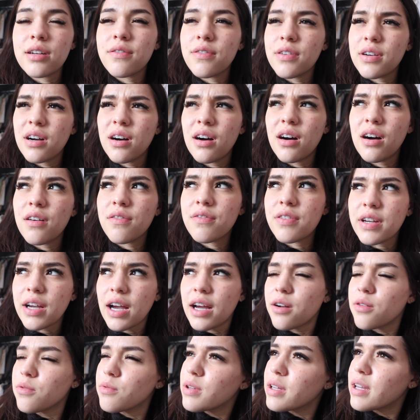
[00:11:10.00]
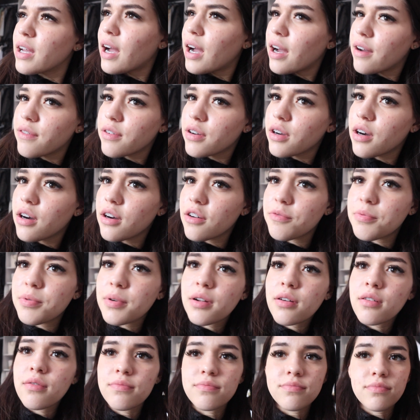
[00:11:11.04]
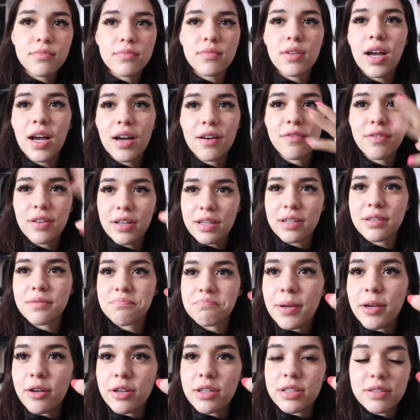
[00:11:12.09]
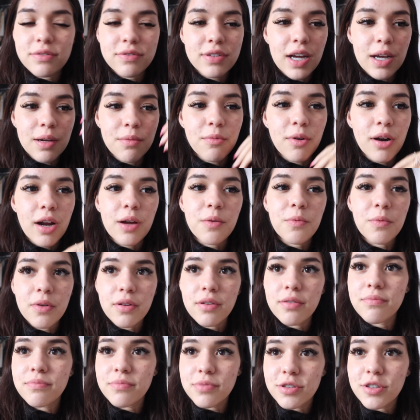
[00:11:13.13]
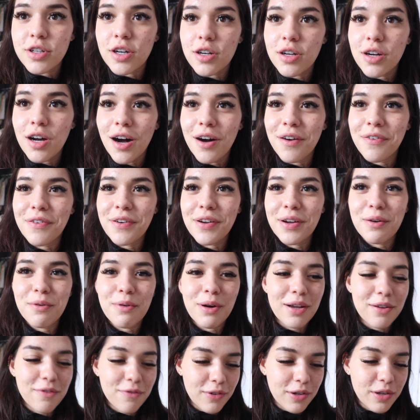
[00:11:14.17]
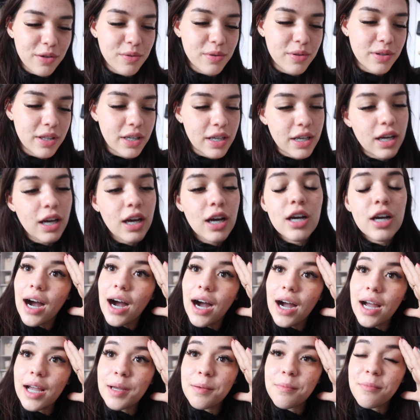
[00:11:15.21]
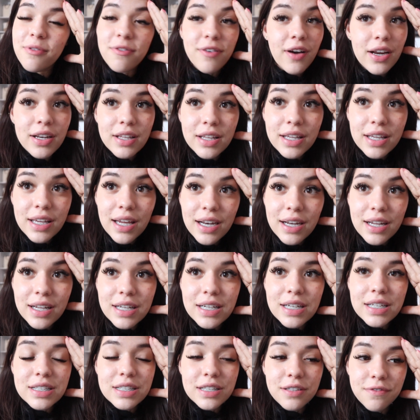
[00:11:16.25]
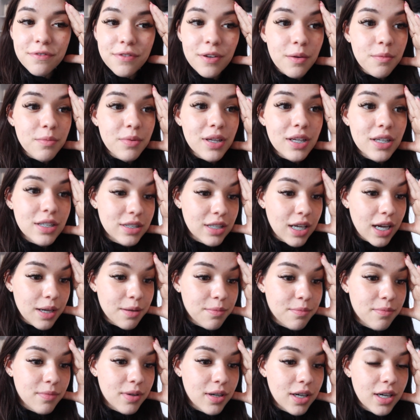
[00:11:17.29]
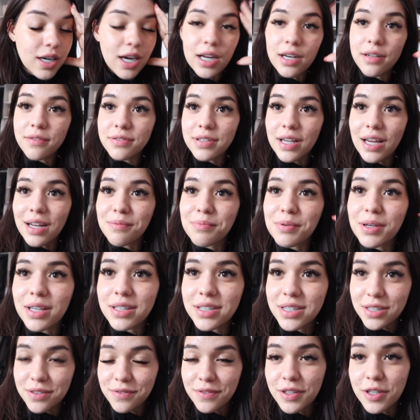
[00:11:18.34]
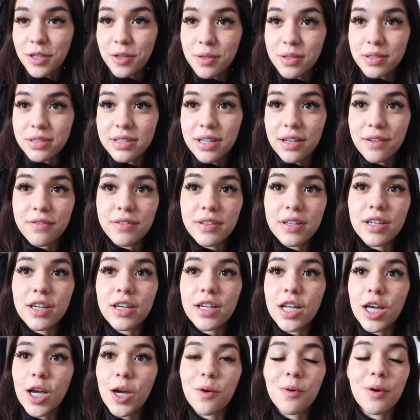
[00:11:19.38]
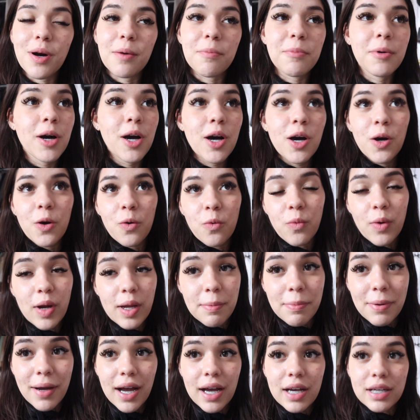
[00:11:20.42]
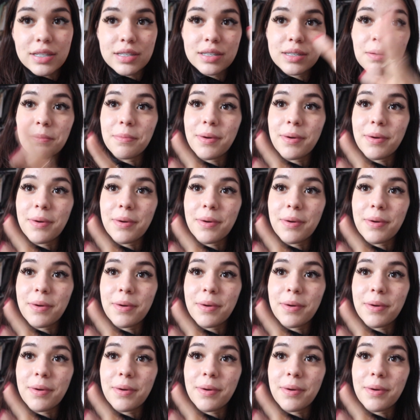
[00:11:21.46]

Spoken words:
of a cough. Like, I don't really have a cough, but I'll have like periods of time where I will start coughing quite frequently. I am finally getting to film this. I'm kind of sad because this video is definitely going to go up way past